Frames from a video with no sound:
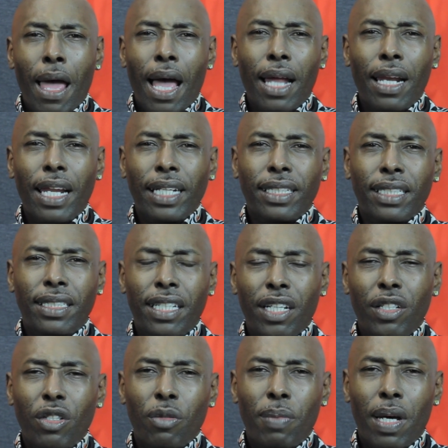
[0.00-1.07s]
I'd like to
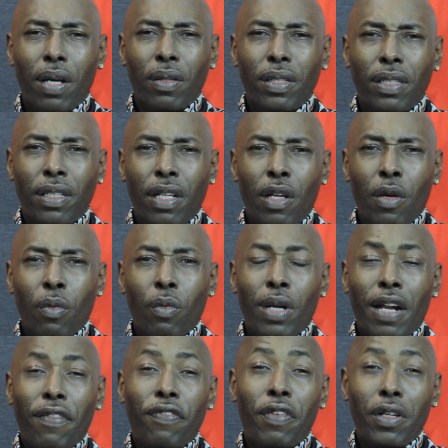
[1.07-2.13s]
tell you about
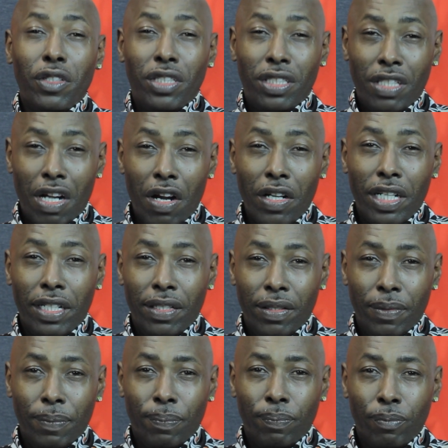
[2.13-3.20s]
when I first started
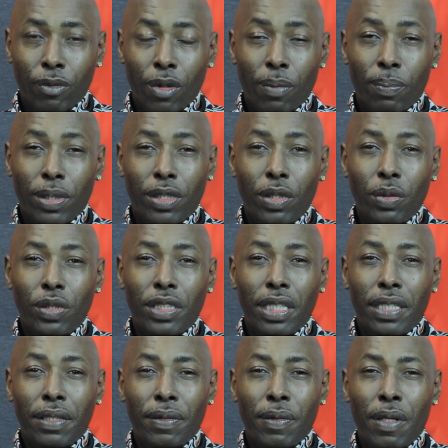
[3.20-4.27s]

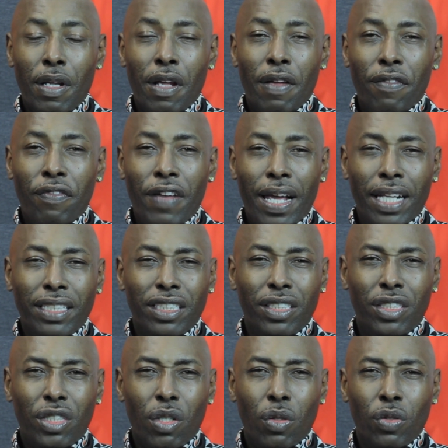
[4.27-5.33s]
producing fashion
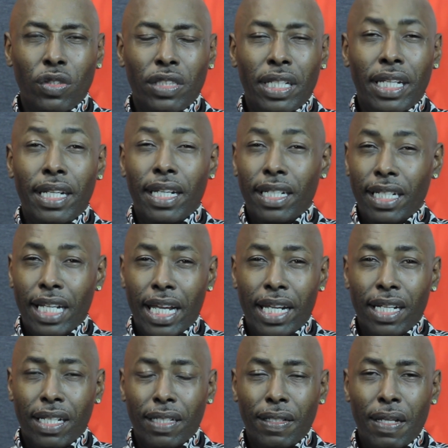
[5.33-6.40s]
shows in
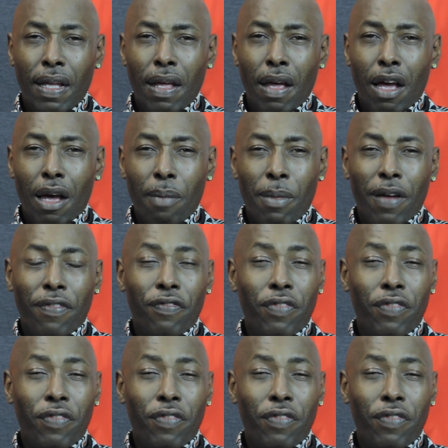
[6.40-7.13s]
Atlanta. My